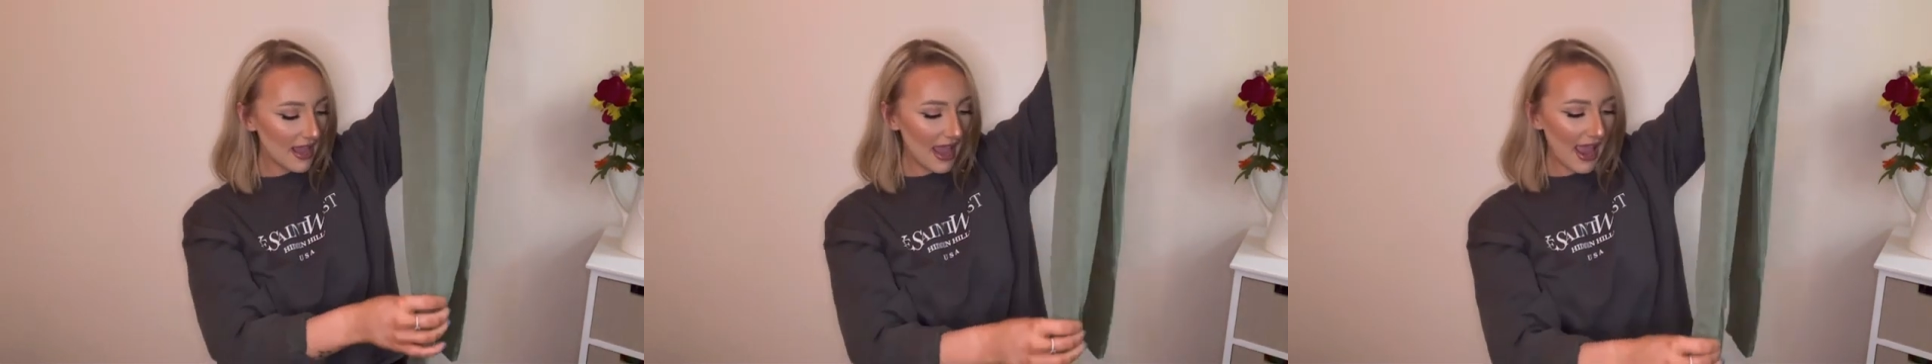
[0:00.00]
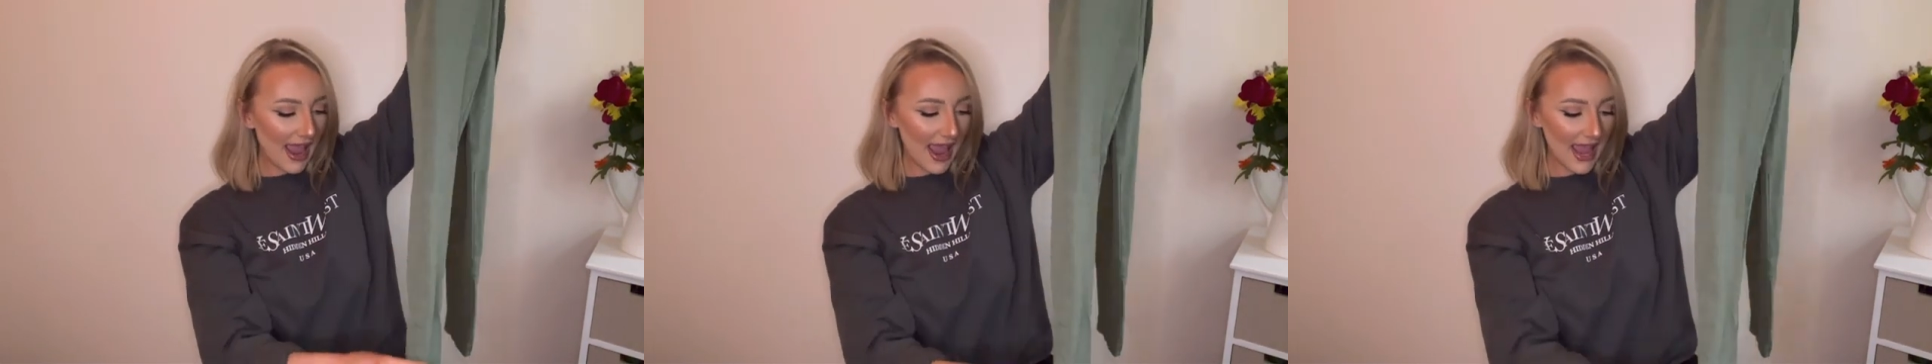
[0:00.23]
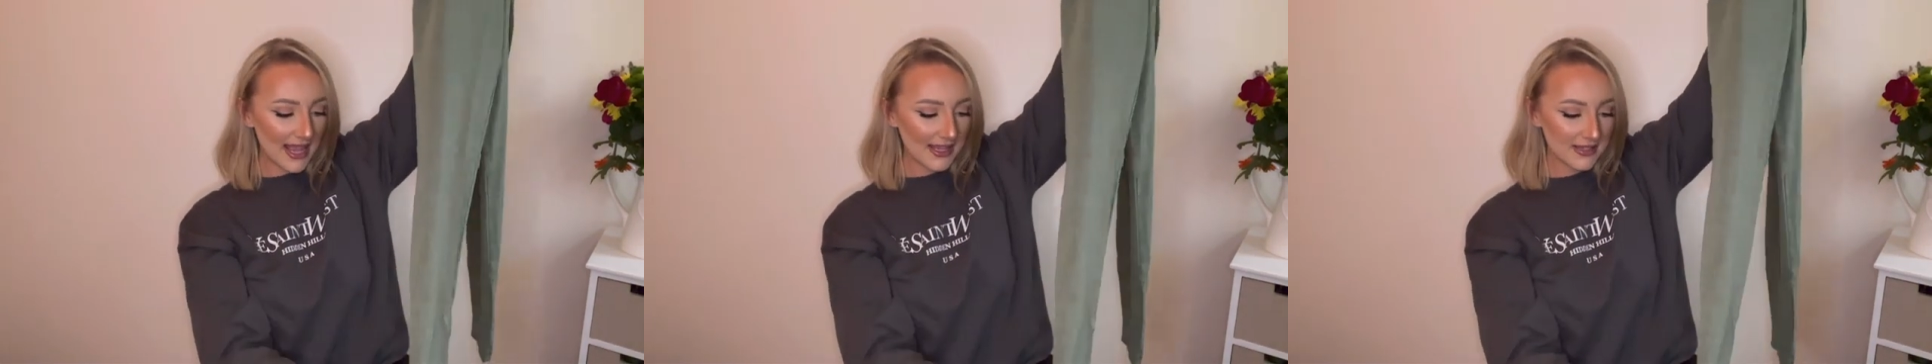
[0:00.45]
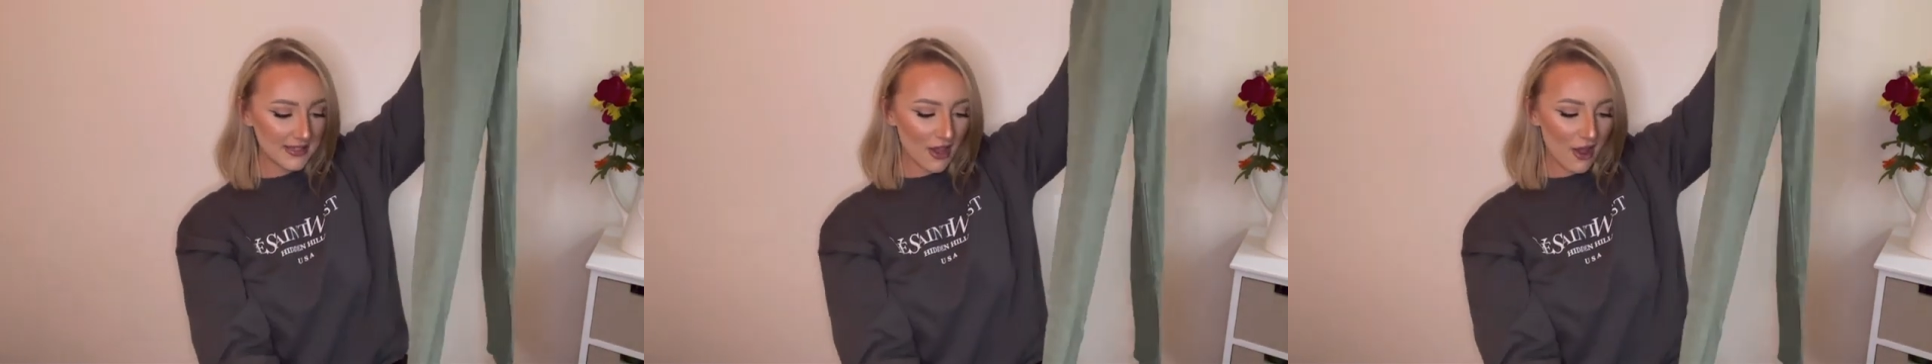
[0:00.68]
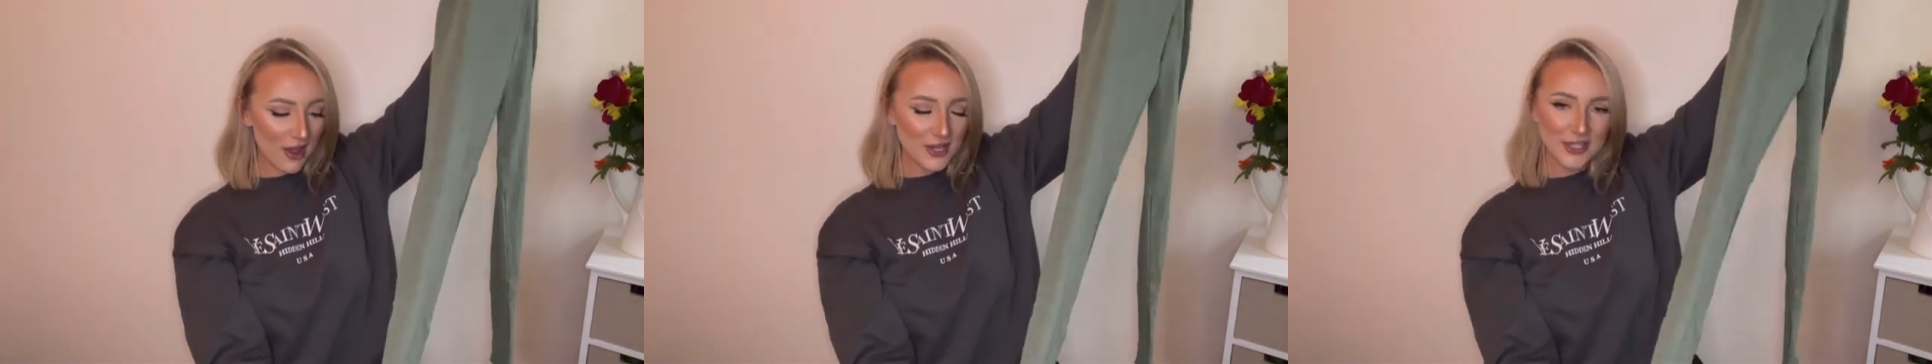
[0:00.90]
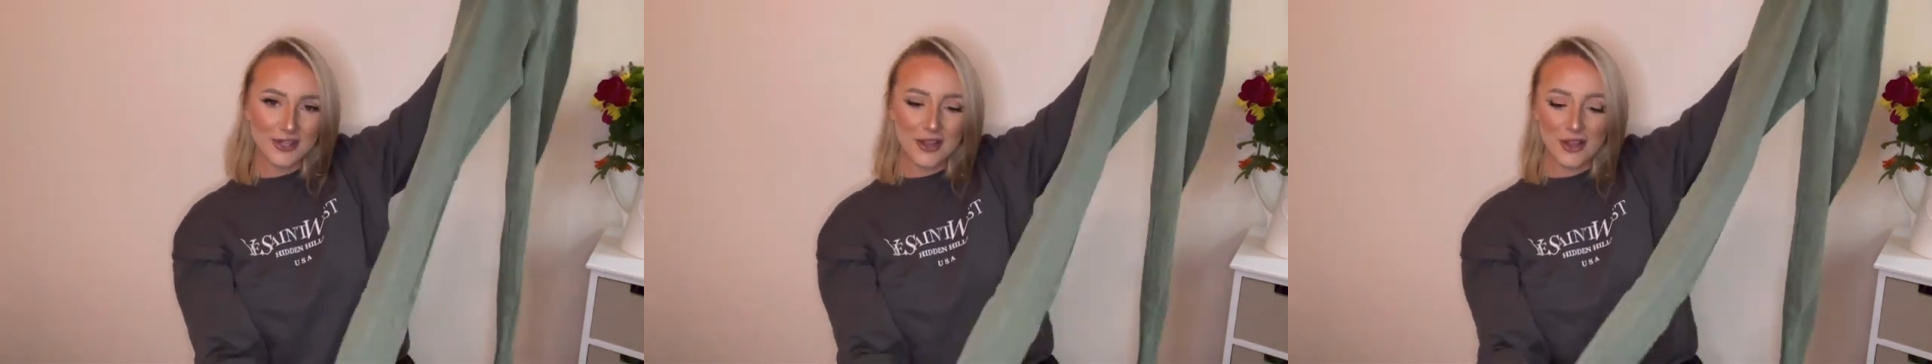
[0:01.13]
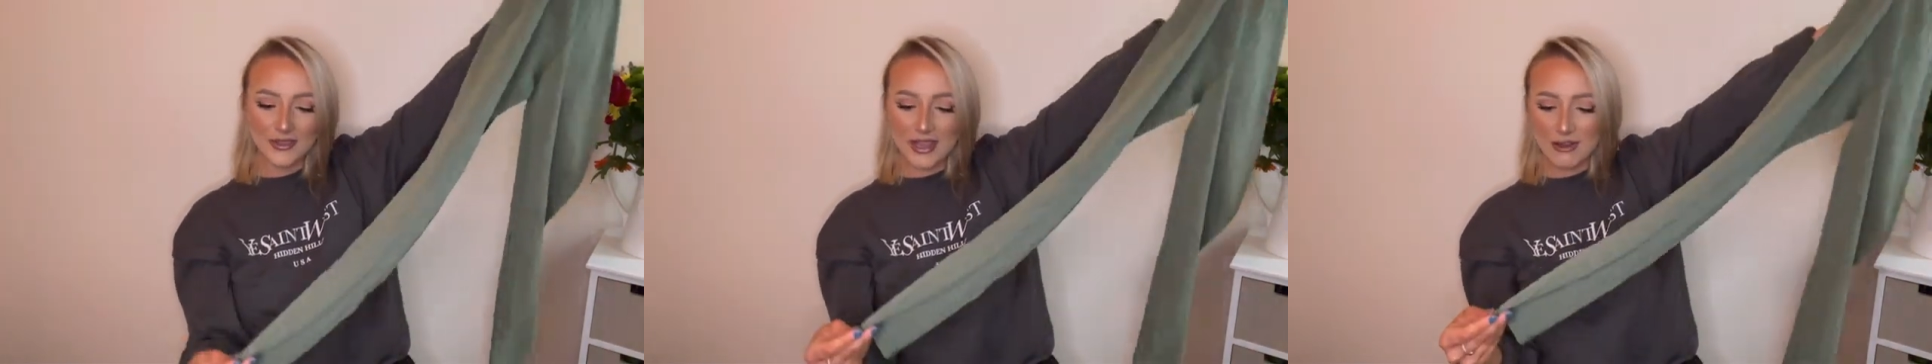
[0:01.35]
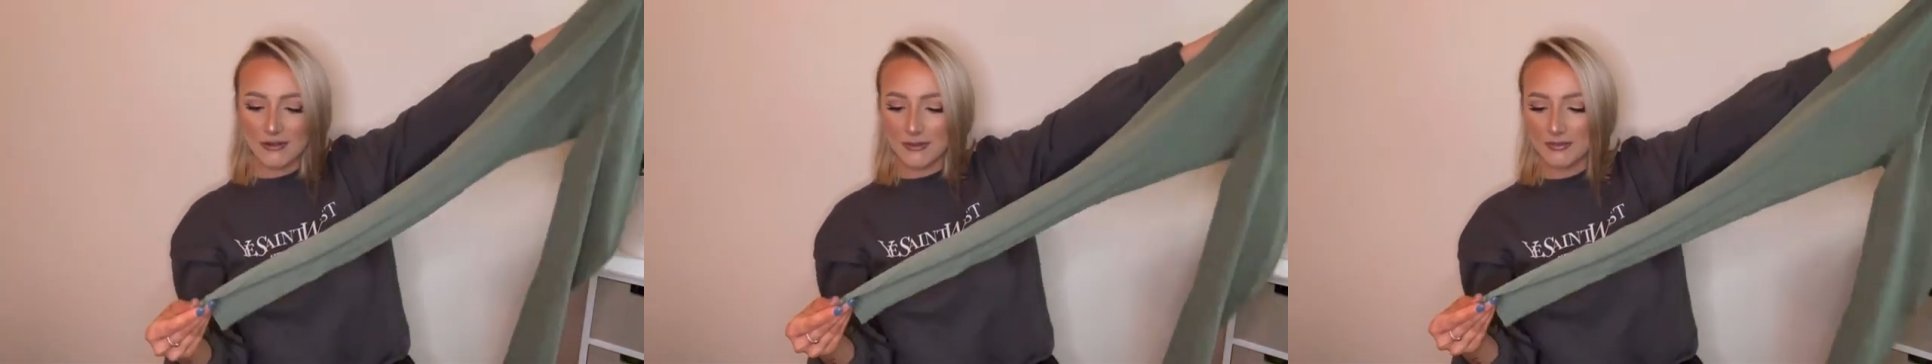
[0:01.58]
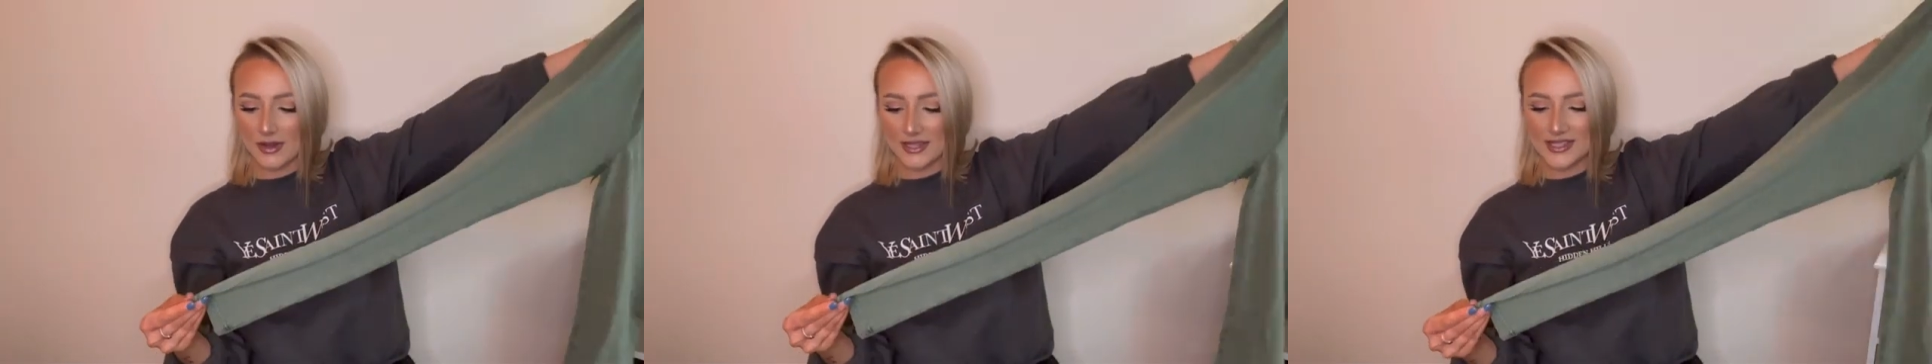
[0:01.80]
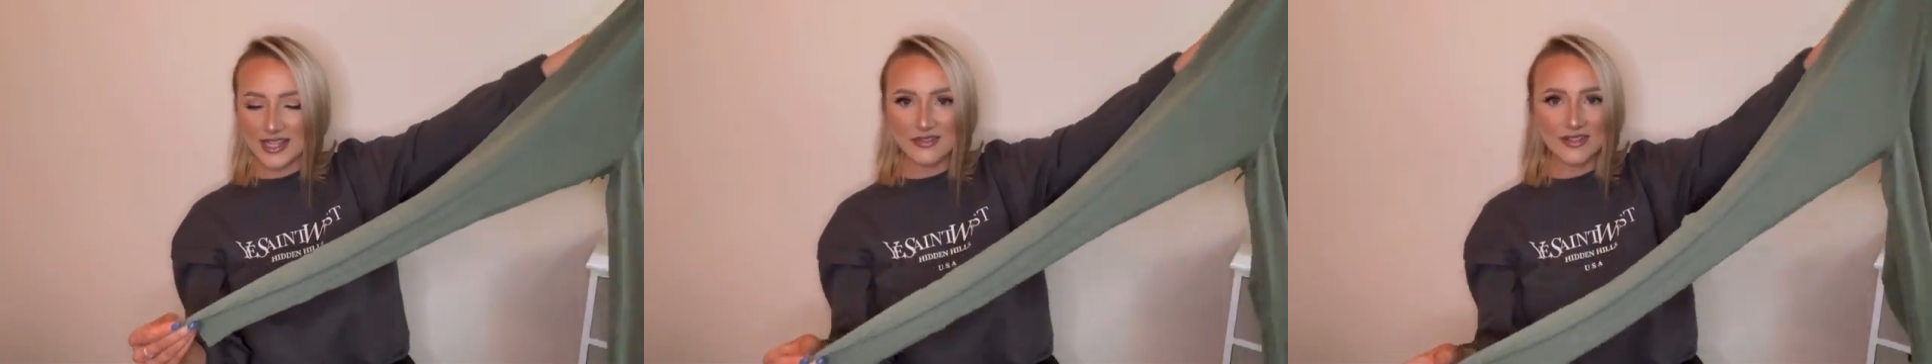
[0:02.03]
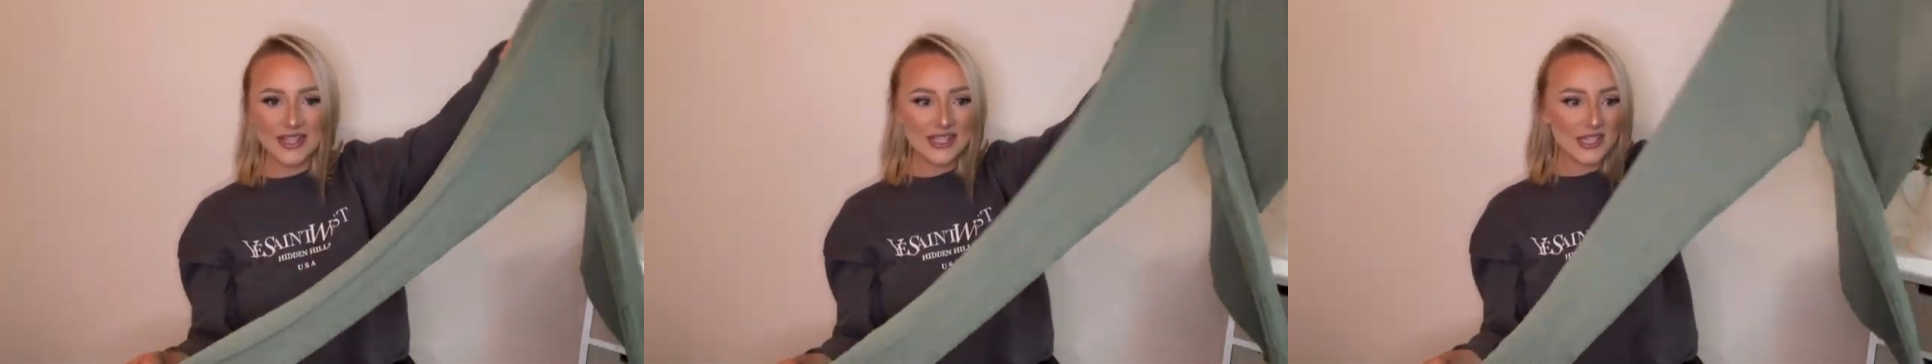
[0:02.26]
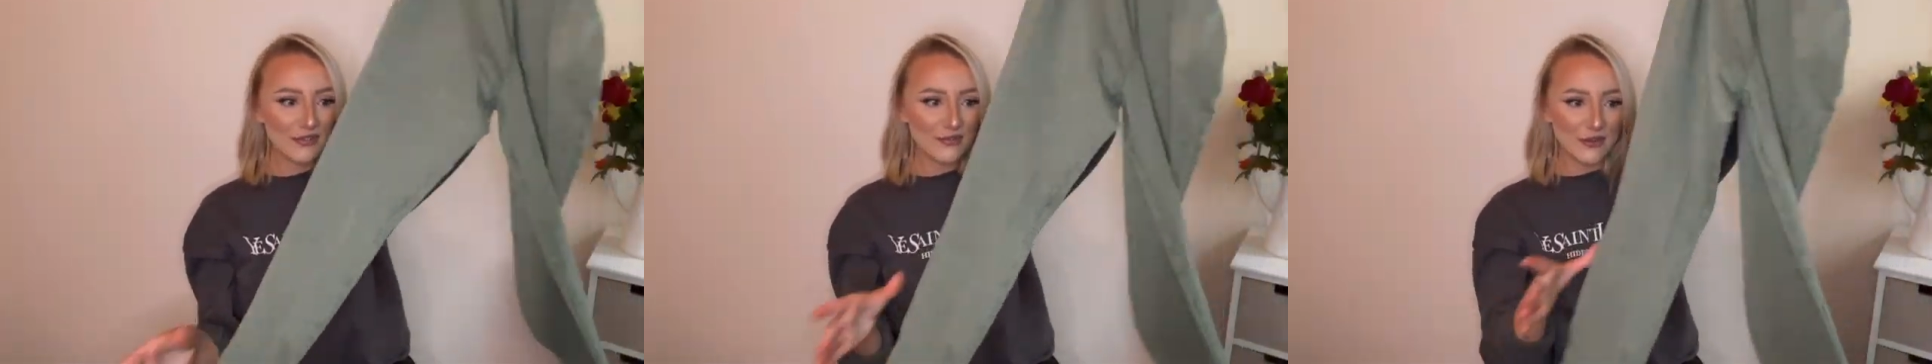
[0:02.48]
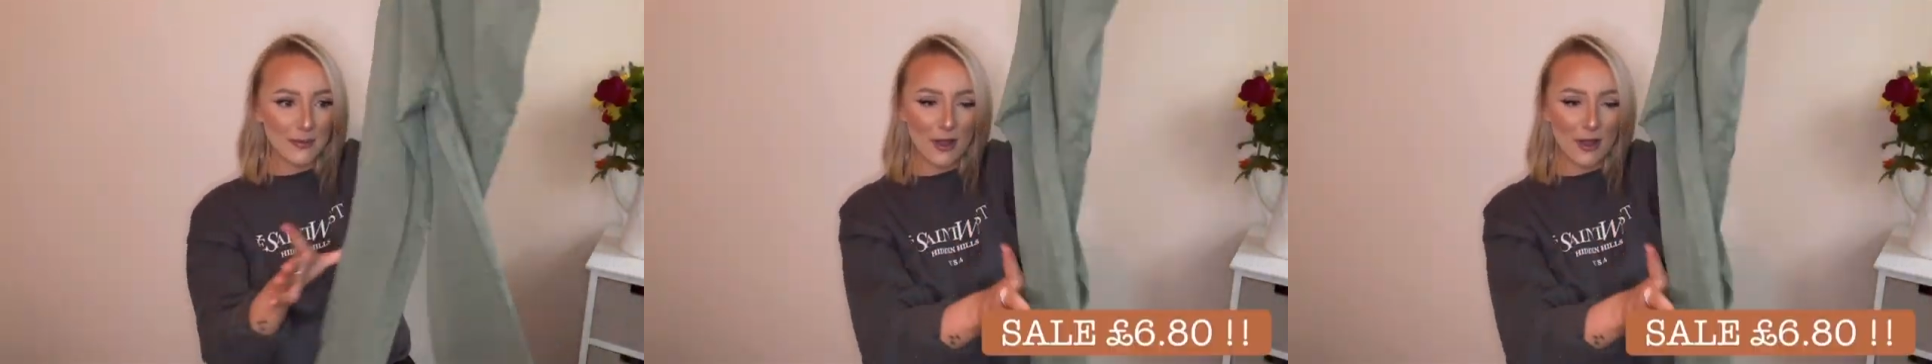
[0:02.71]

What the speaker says: And I don't know, they're like definitely different,